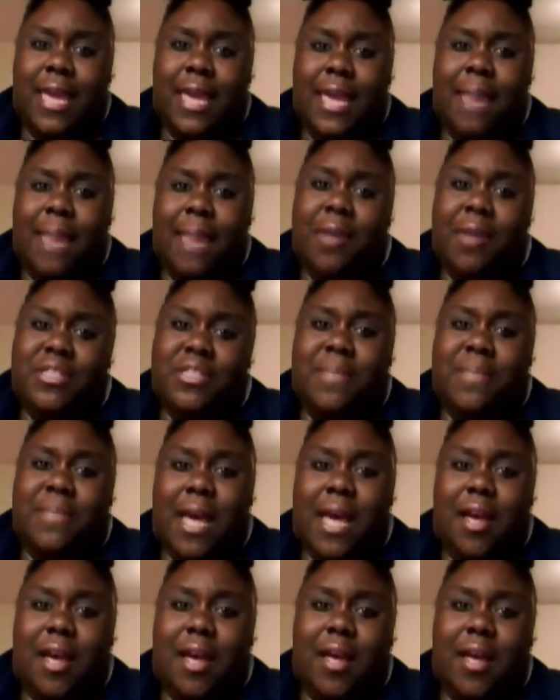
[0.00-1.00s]
And most of
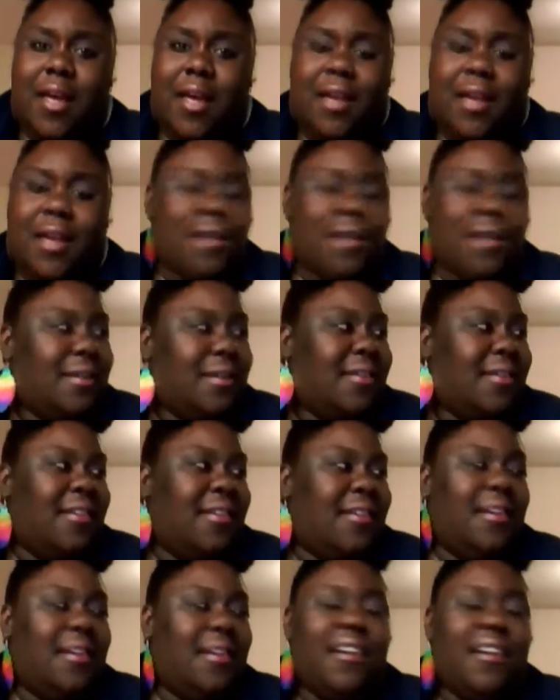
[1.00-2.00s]
my
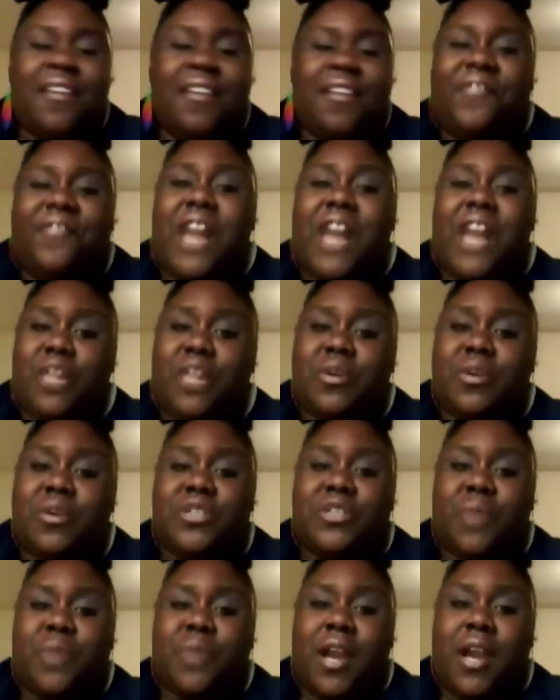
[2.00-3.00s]

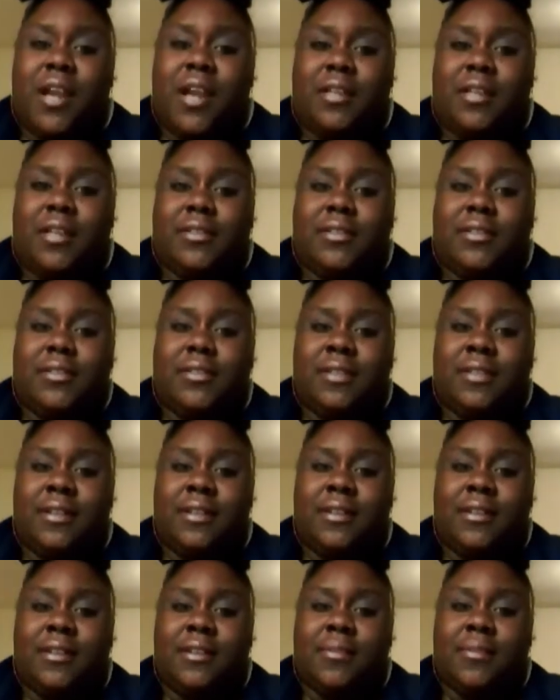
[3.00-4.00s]
followers were
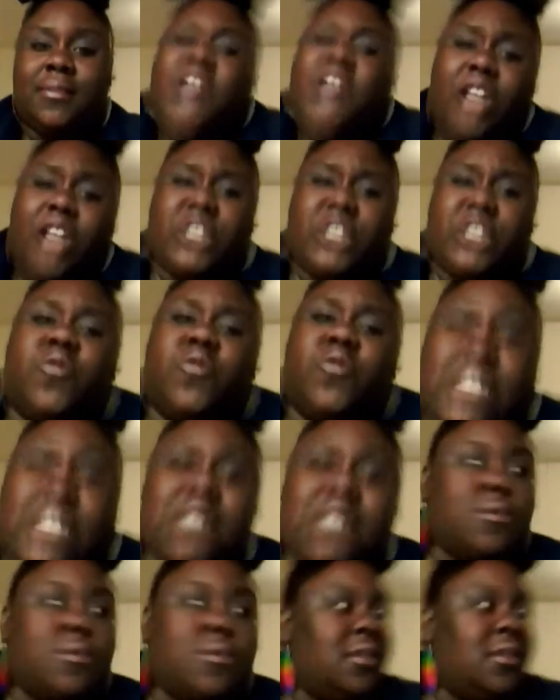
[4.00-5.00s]
calling you well.